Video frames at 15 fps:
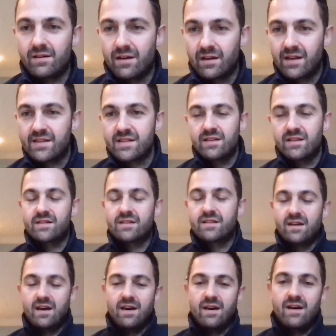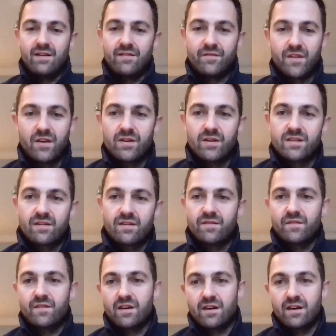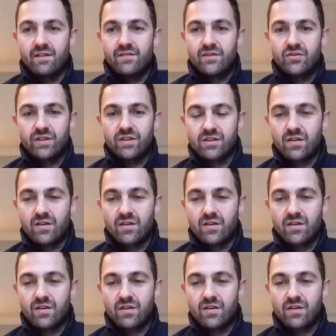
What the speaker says: our listeners and viewers have enjoyed this